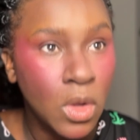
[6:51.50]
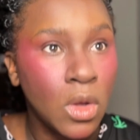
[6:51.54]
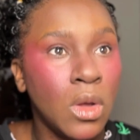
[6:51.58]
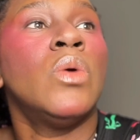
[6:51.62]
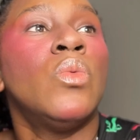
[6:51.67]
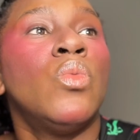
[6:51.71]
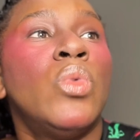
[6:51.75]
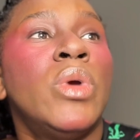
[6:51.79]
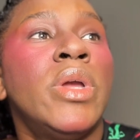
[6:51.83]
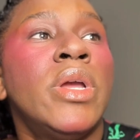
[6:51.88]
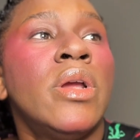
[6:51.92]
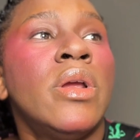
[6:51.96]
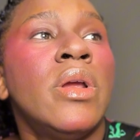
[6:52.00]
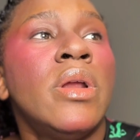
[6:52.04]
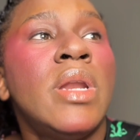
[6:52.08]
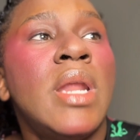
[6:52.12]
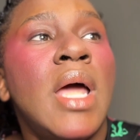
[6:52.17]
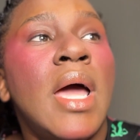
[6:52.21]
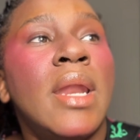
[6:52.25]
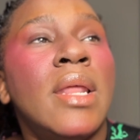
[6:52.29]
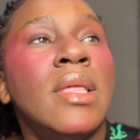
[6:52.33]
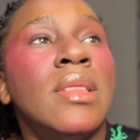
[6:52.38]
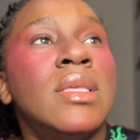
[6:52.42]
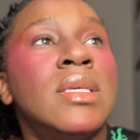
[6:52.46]
We're
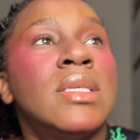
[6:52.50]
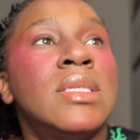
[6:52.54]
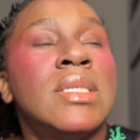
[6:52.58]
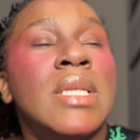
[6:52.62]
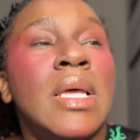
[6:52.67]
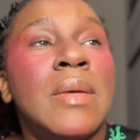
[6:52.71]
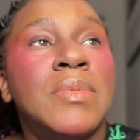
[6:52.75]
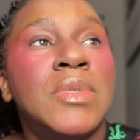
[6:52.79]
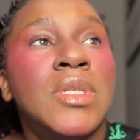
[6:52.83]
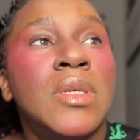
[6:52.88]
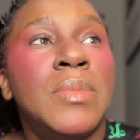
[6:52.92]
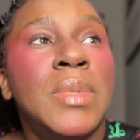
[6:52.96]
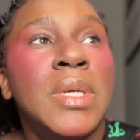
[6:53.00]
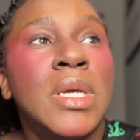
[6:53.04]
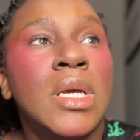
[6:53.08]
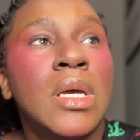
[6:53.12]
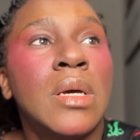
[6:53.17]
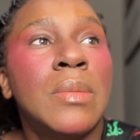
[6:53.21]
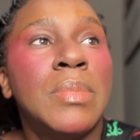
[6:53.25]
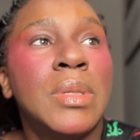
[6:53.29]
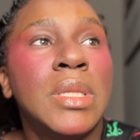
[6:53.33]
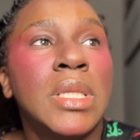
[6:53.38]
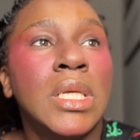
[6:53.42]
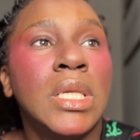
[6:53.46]
not at the step to be
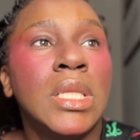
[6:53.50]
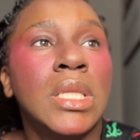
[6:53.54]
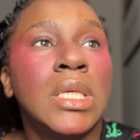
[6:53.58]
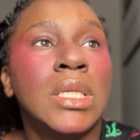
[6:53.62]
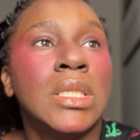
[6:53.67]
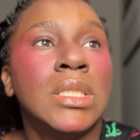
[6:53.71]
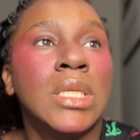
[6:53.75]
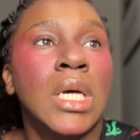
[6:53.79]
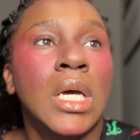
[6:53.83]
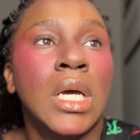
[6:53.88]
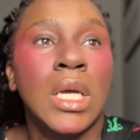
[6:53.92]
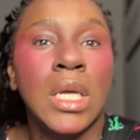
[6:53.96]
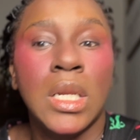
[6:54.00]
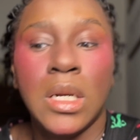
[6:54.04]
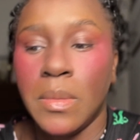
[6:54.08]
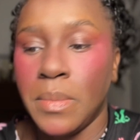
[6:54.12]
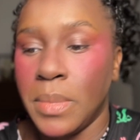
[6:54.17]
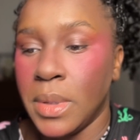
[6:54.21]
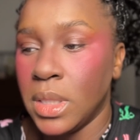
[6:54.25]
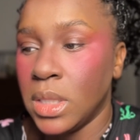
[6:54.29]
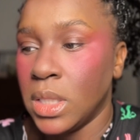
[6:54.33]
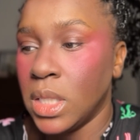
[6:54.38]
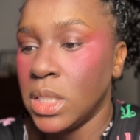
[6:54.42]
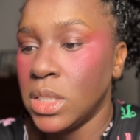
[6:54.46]
completely done,
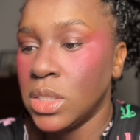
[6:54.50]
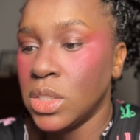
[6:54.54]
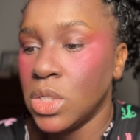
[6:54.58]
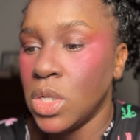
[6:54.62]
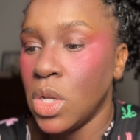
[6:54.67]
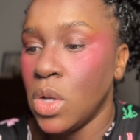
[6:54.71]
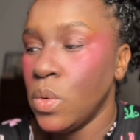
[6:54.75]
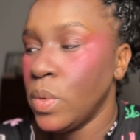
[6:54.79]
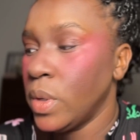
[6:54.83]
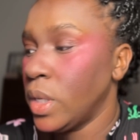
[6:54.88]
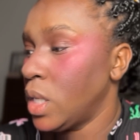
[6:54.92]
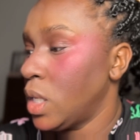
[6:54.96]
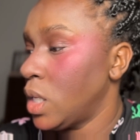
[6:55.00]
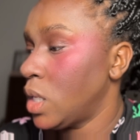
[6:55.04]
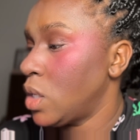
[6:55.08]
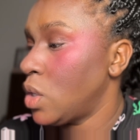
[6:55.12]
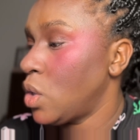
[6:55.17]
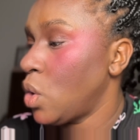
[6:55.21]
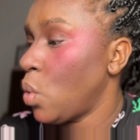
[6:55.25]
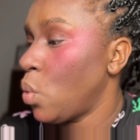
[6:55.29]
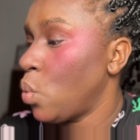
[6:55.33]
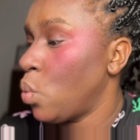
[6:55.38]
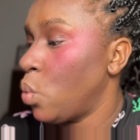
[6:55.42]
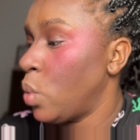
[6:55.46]
but let's go in
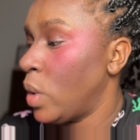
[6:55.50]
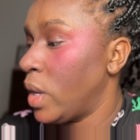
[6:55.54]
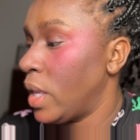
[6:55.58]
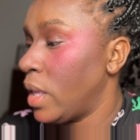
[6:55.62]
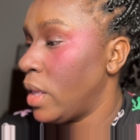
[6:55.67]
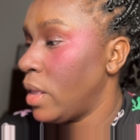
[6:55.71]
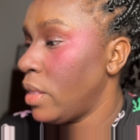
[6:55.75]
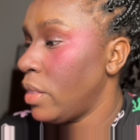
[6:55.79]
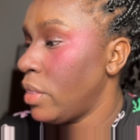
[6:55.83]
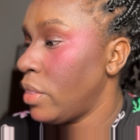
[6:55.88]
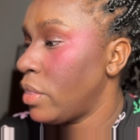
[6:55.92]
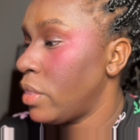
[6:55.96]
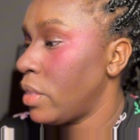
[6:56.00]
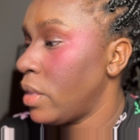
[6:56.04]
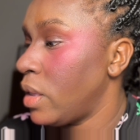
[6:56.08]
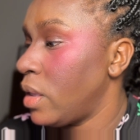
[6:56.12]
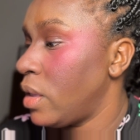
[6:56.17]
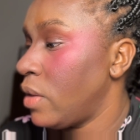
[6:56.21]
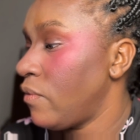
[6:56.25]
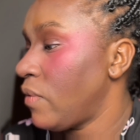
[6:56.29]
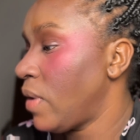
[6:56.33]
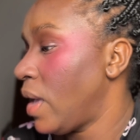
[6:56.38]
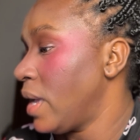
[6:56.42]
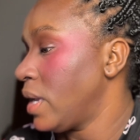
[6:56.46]
with,
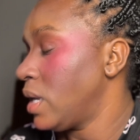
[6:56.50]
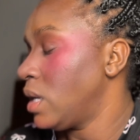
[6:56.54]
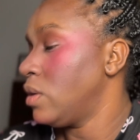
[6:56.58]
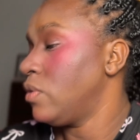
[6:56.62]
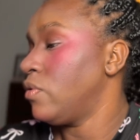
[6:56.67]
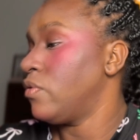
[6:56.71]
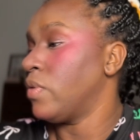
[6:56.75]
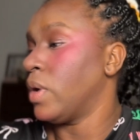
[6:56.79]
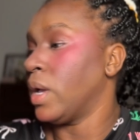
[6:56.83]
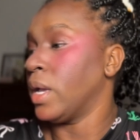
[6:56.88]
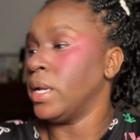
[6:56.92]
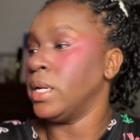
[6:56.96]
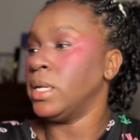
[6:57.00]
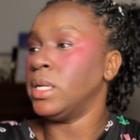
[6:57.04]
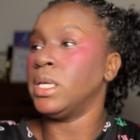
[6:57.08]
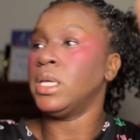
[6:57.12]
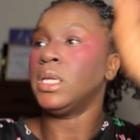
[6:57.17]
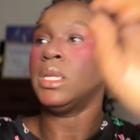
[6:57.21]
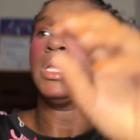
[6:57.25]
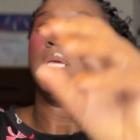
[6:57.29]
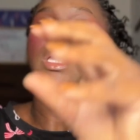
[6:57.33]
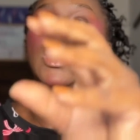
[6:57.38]
if I can find it,